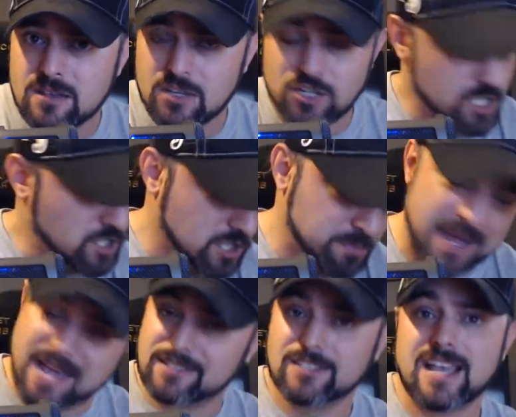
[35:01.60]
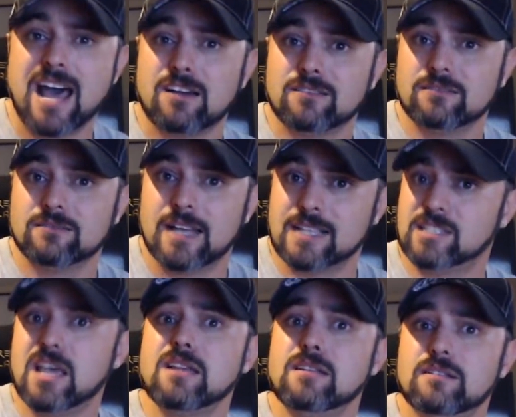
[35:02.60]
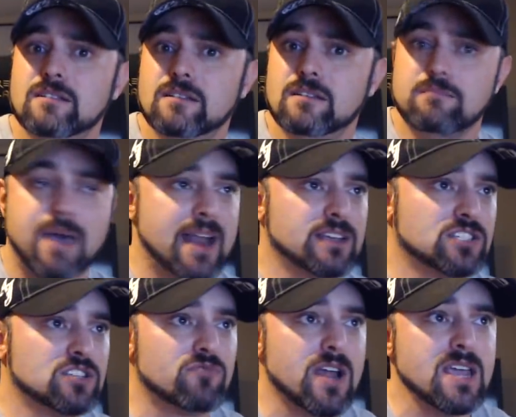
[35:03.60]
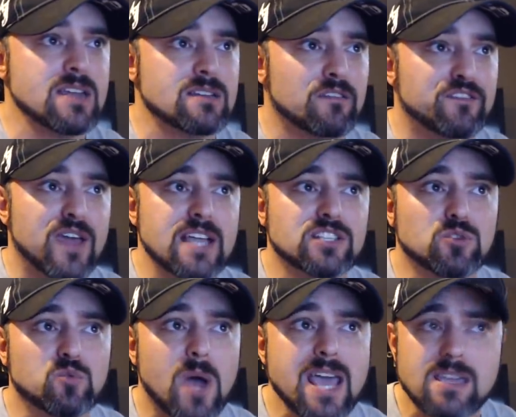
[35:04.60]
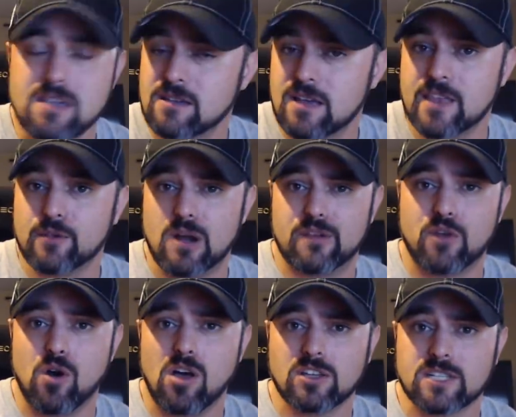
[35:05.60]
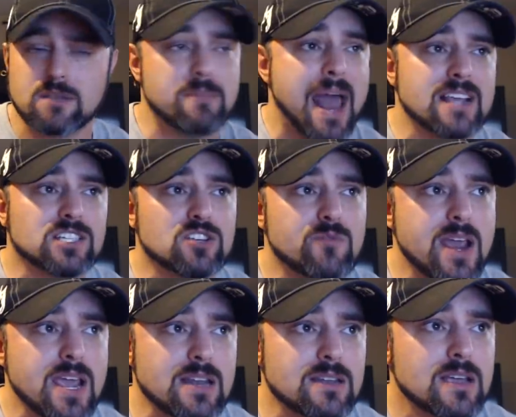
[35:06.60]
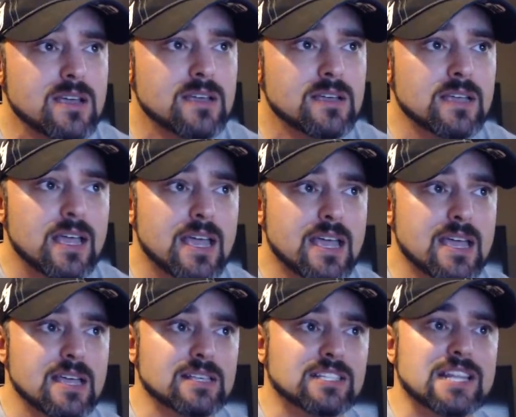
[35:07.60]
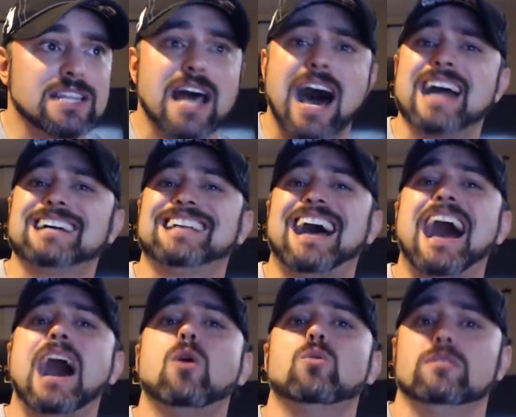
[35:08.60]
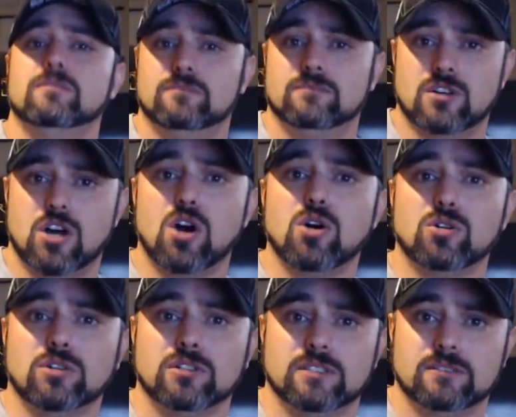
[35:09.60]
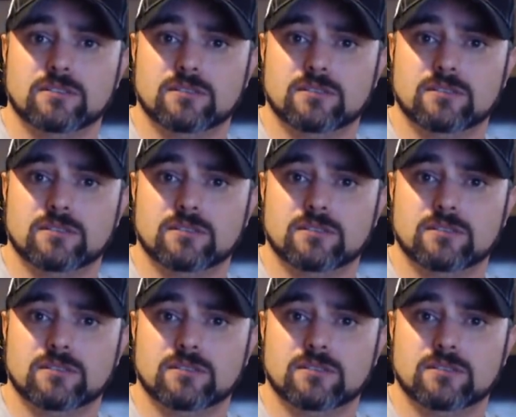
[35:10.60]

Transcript: She just passes out. That's it. Madison Rayne fades away. And the ref calls it. Madison Rayne is knocked out cold.